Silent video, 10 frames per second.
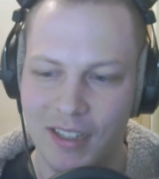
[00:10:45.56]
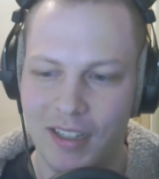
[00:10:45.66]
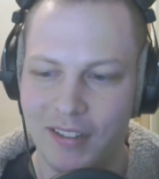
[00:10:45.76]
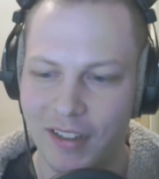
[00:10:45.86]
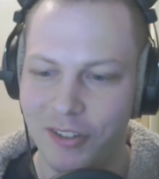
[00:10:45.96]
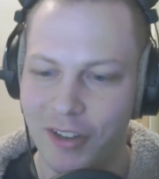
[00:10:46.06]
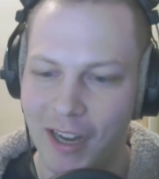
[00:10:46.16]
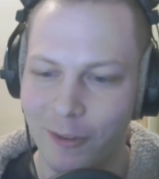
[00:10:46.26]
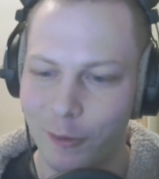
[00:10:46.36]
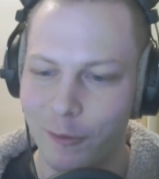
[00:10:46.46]
this
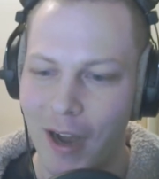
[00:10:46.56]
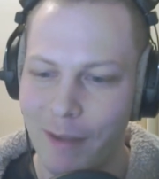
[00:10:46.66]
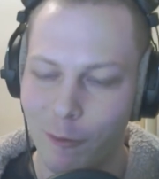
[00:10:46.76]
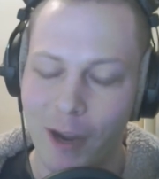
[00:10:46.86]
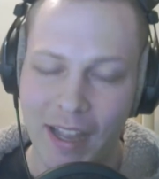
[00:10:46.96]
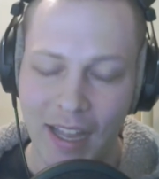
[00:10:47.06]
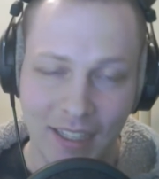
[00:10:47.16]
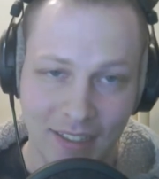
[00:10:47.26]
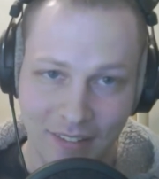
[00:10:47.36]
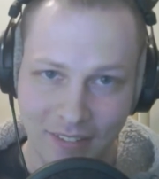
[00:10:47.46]
change would drive away any
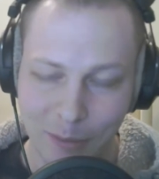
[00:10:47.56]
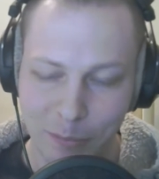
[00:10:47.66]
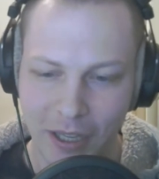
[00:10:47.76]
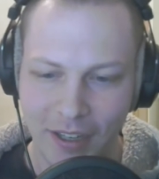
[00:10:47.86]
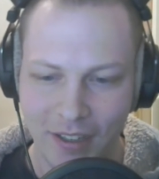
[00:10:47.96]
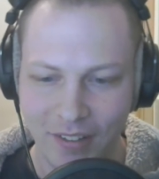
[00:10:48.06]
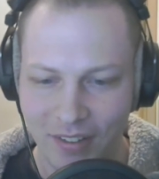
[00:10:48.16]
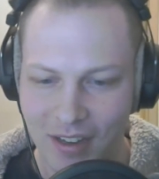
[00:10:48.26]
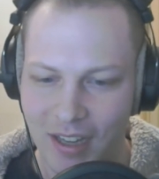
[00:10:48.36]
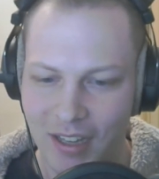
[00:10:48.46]
existing players
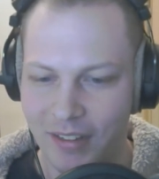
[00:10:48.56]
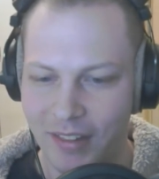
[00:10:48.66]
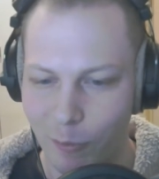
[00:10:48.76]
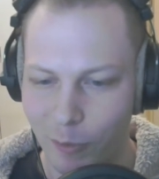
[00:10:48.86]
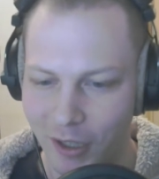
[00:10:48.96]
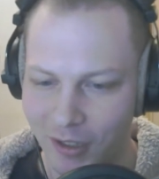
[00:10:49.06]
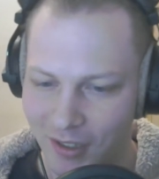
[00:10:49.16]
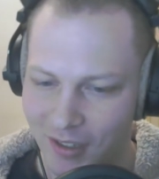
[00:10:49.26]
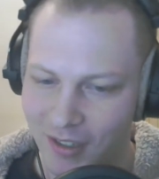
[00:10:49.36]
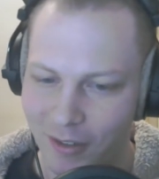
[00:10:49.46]
that weren't
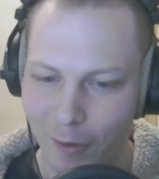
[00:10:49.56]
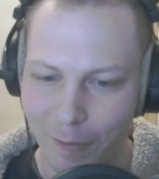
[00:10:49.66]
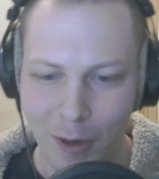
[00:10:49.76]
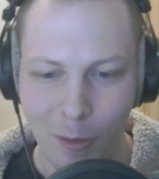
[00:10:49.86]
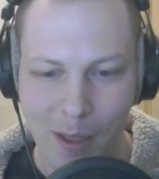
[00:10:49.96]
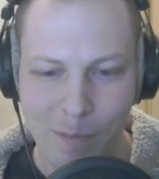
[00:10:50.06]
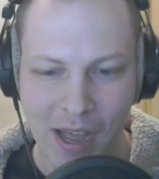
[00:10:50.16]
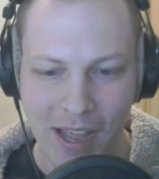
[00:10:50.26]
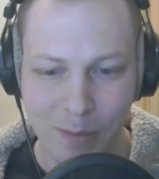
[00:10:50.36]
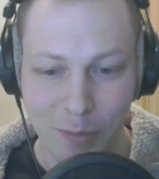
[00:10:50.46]
driven away
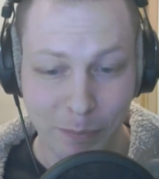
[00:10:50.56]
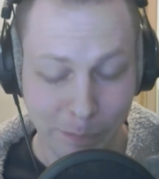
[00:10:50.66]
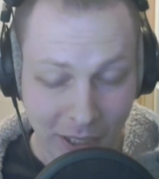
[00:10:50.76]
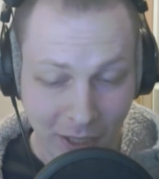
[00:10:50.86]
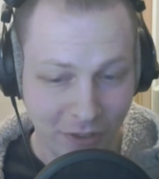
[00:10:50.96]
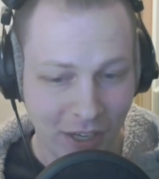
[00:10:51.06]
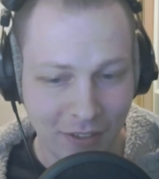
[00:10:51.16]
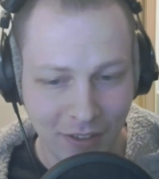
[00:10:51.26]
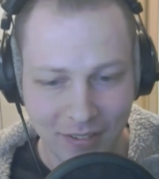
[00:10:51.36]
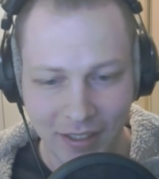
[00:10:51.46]
by bigger
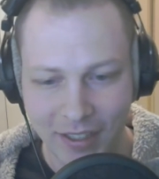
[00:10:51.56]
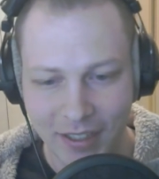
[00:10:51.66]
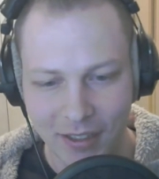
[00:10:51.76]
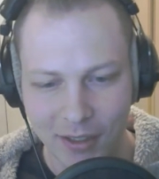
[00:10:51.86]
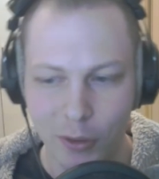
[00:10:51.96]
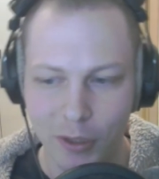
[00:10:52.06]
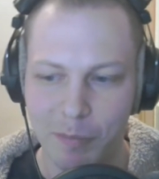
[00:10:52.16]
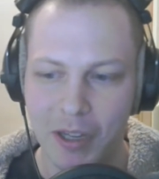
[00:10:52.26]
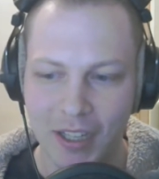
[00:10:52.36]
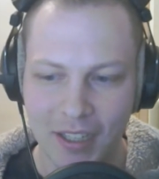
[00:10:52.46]
changes like gold
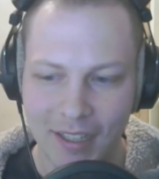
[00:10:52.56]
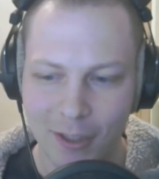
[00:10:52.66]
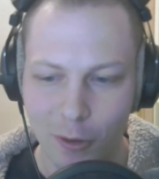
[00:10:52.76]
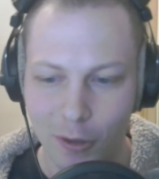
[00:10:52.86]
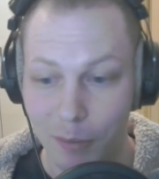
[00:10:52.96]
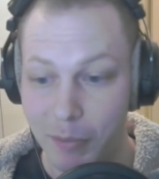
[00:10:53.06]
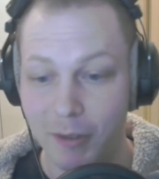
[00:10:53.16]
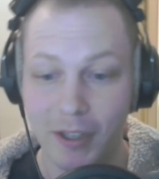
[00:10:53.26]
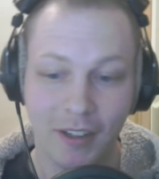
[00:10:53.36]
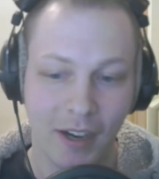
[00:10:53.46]
immunity or
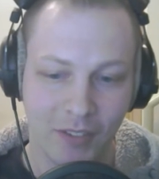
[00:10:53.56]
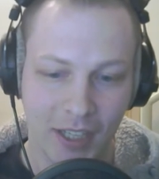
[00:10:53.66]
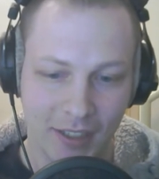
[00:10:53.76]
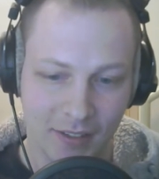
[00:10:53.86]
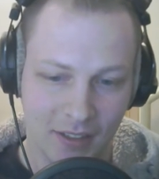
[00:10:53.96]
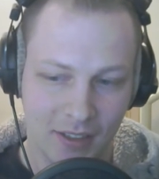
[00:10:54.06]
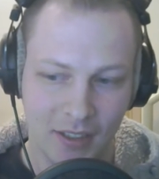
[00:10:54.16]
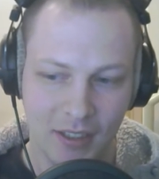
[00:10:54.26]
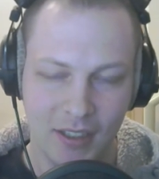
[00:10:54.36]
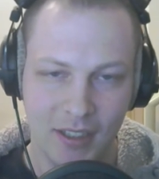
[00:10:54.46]
midwinter update.
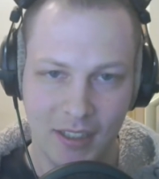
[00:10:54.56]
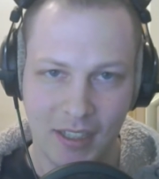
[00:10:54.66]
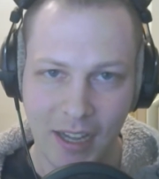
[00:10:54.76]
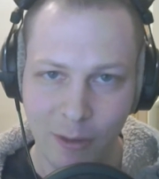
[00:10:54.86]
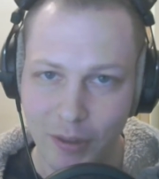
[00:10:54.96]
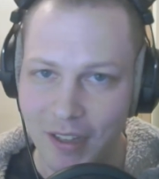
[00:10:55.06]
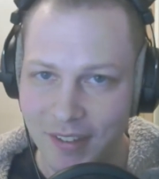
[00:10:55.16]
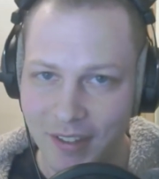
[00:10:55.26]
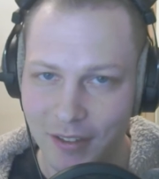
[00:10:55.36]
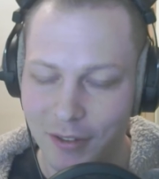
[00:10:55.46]
Anyone that
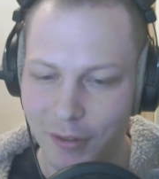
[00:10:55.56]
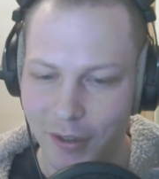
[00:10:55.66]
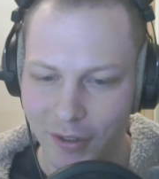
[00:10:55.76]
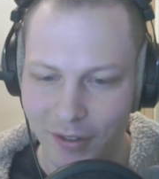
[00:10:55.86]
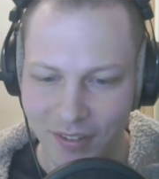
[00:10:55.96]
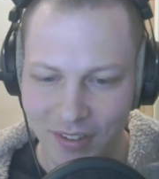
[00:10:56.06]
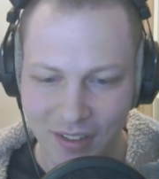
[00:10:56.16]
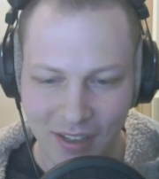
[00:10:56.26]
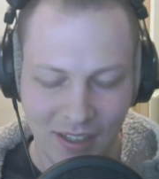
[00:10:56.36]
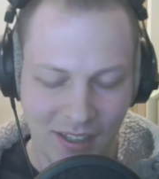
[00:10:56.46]
stuck through those
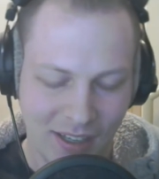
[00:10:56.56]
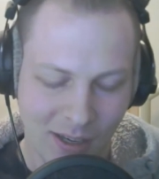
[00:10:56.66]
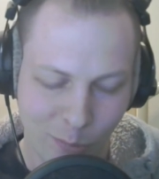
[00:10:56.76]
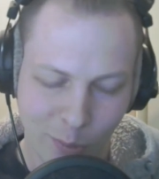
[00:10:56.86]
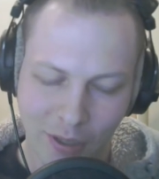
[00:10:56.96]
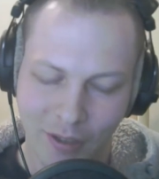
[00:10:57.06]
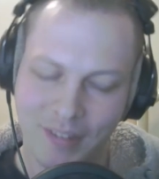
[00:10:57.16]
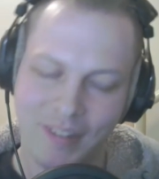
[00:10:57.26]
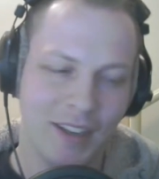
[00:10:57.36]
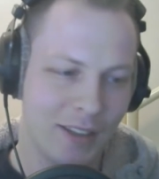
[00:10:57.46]
will
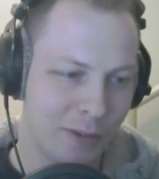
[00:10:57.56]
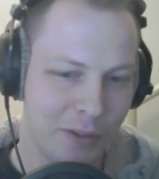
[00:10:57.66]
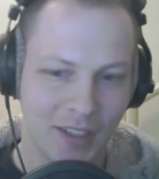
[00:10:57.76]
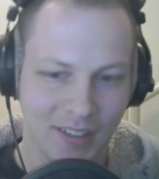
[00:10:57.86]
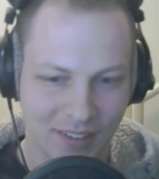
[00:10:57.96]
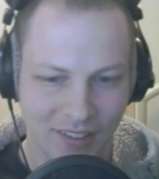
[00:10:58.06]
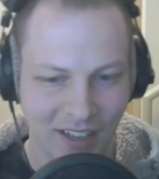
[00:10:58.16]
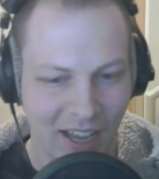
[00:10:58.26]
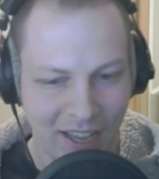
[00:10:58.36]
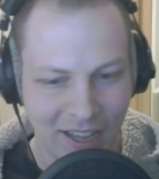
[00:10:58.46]
stick through this.
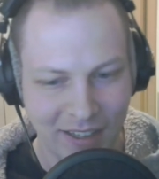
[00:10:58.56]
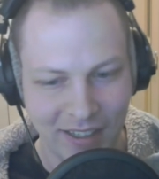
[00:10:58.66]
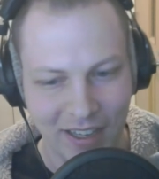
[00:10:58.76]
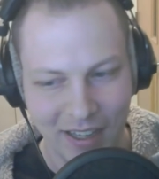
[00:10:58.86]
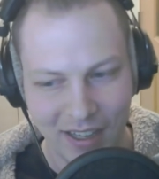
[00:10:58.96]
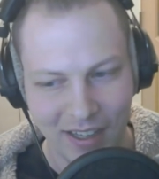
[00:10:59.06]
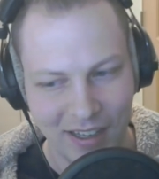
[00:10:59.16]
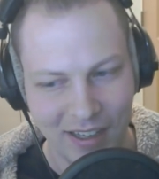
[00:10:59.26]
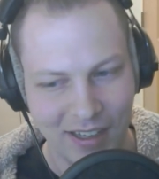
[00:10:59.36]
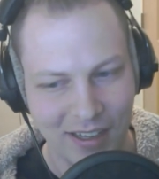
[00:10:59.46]
I
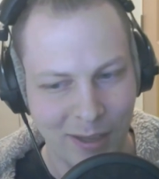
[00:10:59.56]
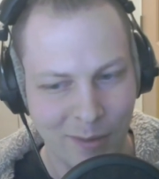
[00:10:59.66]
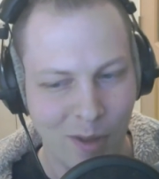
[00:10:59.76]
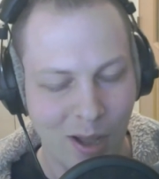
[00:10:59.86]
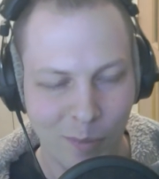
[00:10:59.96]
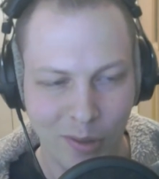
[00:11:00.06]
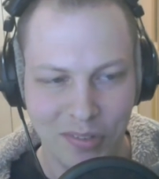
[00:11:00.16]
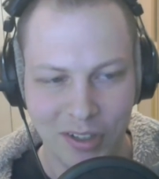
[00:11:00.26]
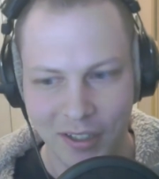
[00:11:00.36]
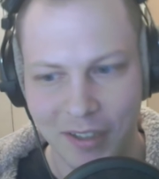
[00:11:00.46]
am almost
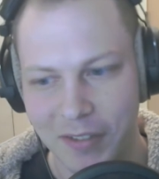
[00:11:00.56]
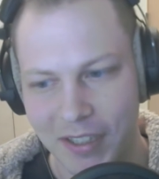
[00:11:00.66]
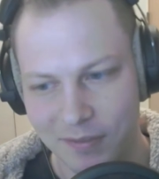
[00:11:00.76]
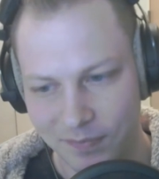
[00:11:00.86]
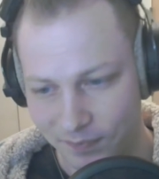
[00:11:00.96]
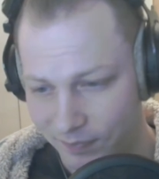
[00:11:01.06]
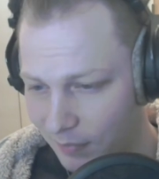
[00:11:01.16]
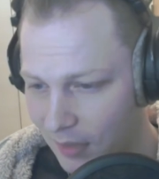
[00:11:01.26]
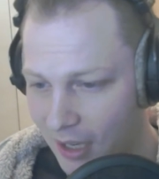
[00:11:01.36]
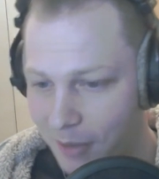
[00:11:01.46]
certain it.
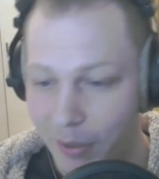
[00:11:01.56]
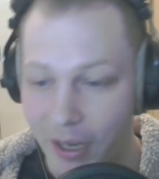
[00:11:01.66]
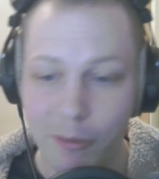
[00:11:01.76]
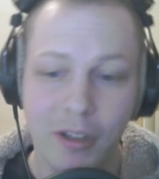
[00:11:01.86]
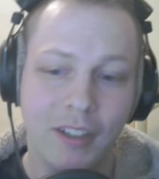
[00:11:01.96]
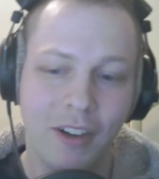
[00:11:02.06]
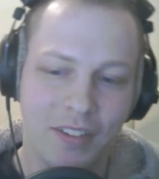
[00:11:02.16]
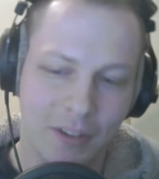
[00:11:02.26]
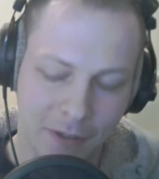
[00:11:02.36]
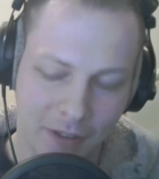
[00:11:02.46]
But I will address
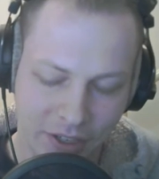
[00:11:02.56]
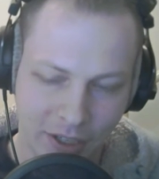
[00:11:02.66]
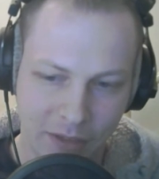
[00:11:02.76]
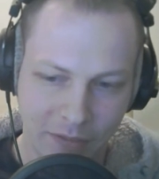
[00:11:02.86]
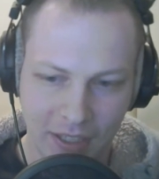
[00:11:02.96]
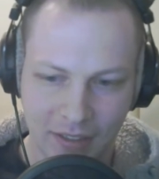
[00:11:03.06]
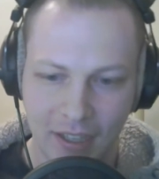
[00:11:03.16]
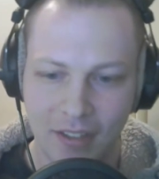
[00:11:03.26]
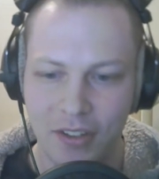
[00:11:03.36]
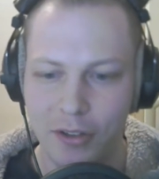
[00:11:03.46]
the first argument, that
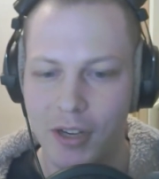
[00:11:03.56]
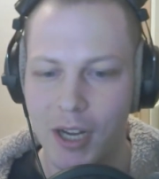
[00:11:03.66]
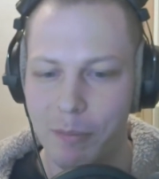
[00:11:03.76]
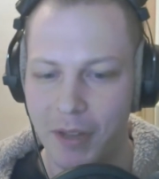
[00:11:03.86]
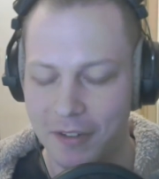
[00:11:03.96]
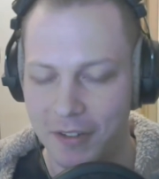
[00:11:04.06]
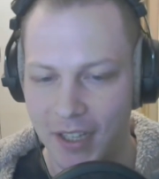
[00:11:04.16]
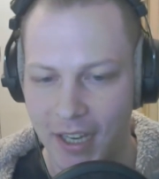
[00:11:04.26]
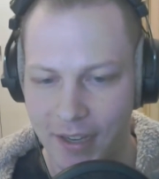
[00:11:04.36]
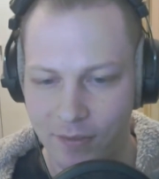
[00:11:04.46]
it's too complex for the
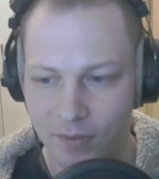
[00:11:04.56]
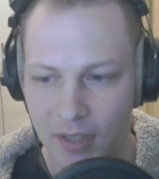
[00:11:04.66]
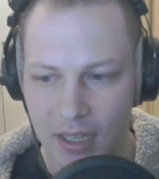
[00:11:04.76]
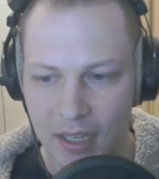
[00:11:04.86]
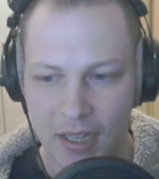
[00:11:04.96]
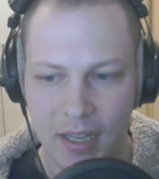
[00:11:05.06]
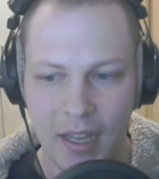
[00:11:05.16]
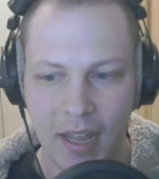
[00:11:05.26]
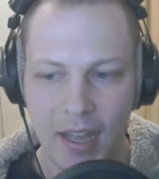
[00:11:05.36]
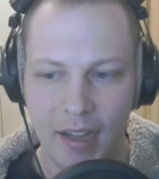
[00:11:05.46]
game.
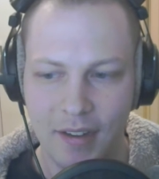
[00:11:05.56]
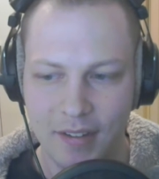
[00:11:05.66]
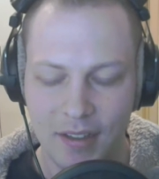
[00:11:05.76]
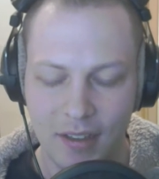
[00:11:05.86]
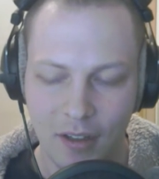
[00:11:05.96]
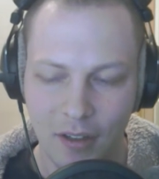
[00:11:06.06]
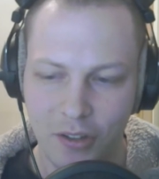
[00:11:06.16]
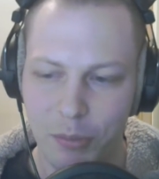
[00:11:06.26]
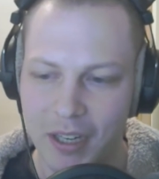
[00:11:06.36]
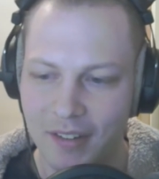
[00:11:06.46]
And I'll
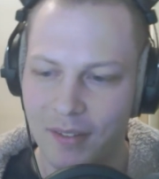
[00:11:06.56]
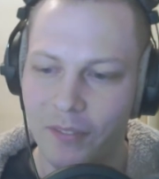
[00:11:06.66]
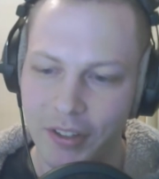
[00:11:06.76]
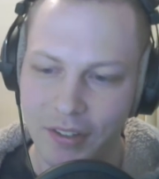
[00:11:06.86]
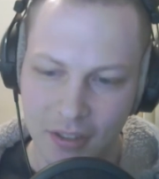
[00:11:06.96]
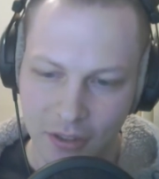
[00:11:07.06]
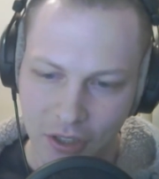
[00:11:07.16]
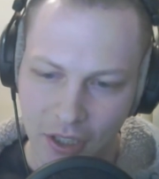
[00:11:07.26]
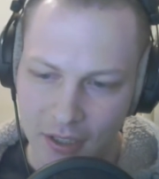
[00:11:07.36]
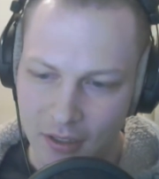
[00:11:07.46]
explain a simple
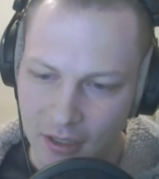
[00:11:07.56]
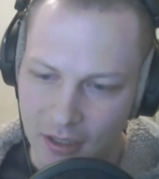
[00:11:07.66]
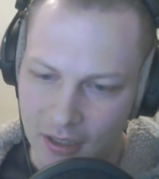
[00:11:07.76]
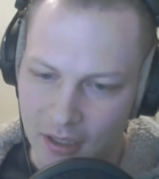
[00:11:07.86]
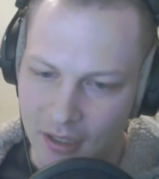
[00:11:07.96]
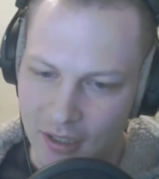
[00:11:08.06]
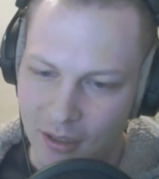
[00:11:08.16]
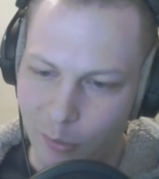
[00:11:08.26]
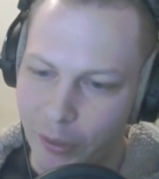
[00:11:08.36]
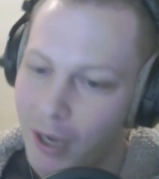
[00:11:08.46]
solution
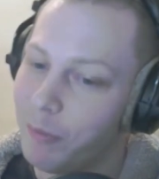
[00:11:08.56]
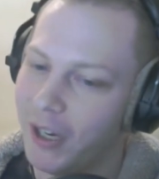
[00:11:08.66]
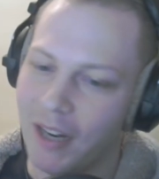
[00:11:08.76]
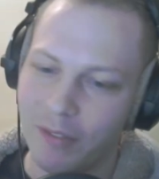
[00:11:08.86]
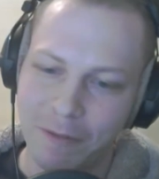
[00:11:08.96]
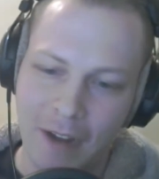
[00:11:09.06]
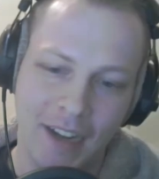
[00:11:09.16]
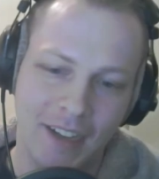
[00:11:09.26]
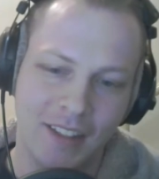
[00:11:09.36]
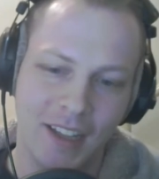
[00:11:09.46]
without bringing up the
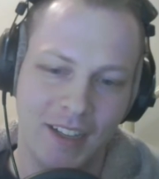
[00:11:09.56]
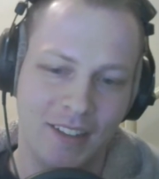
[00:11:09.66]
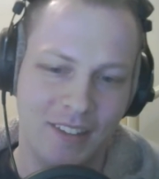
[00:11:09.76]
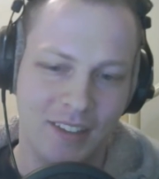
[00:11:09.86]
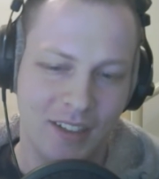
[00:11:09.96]
fact that it's